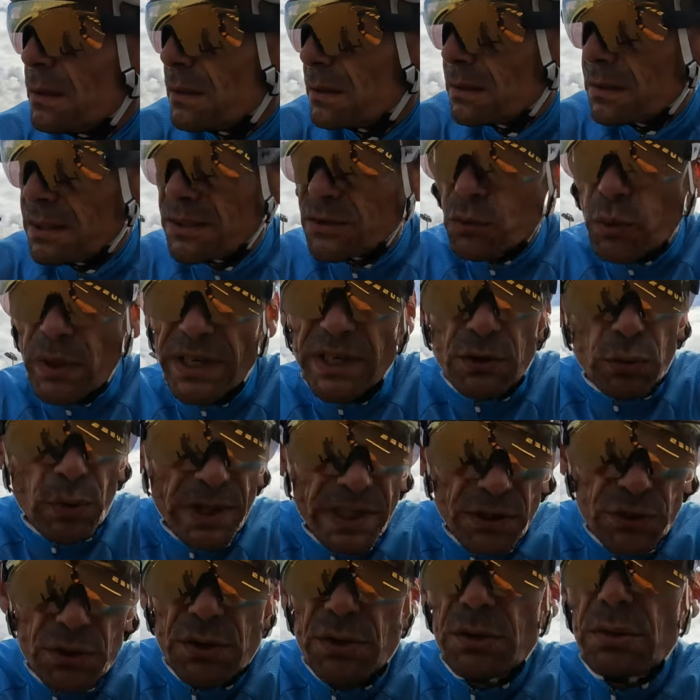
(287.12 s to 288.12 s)
in
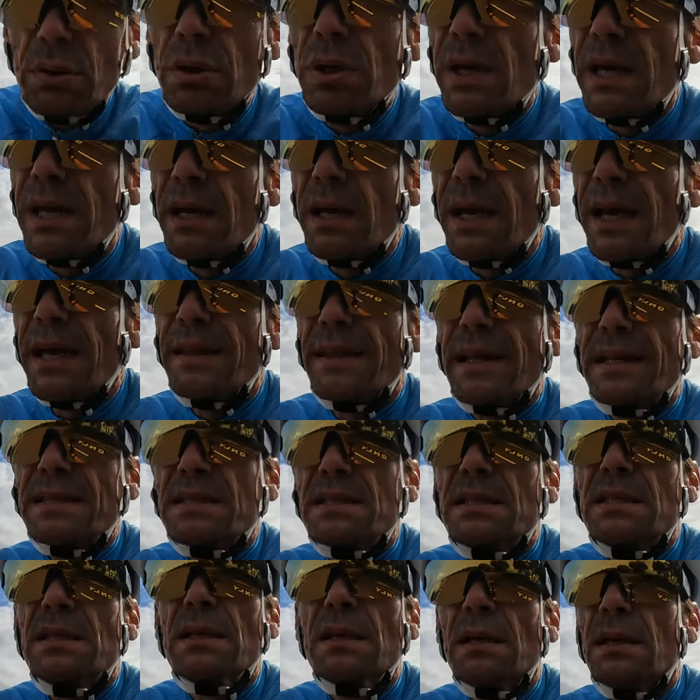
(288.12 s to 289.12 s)
2022, and
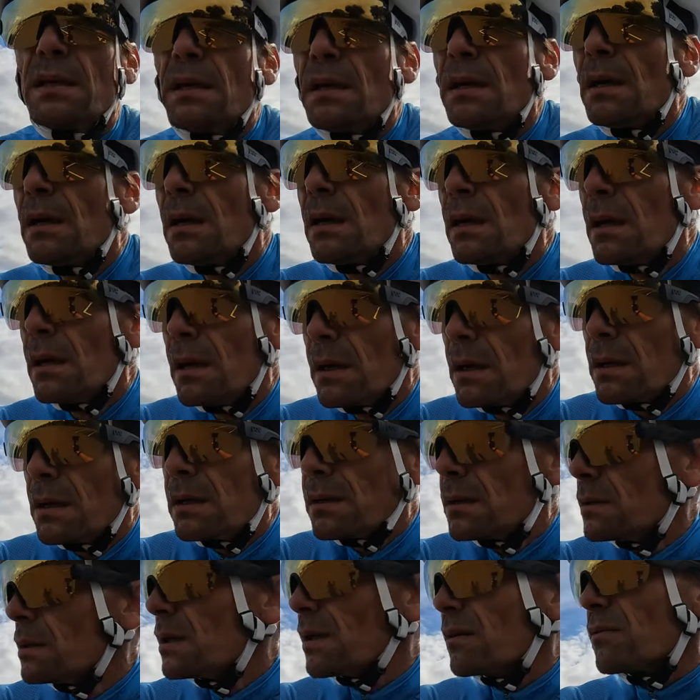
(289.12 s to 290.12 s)
that's
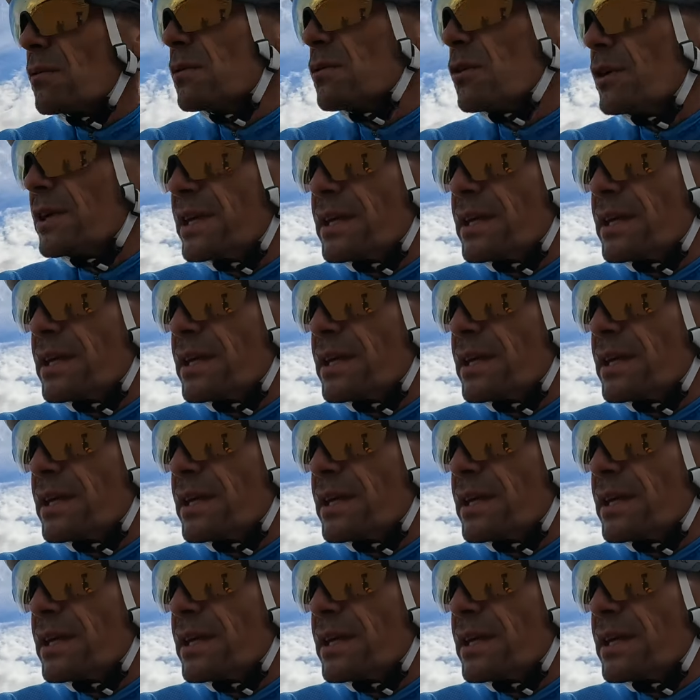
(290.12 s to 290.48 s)
not got